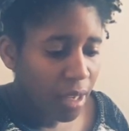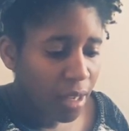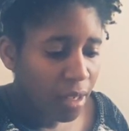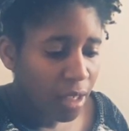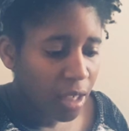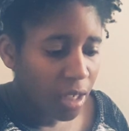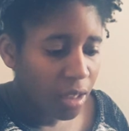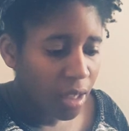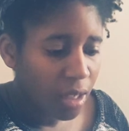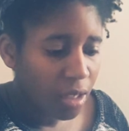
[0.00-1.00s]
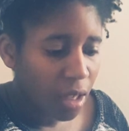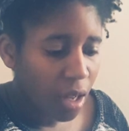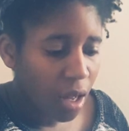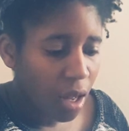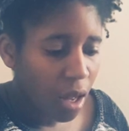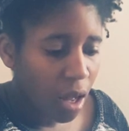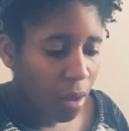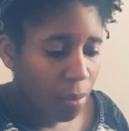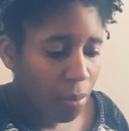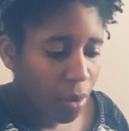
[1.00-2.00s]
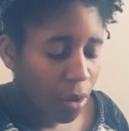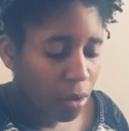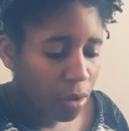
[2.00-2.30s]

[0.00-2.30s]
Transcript: and he that a borrow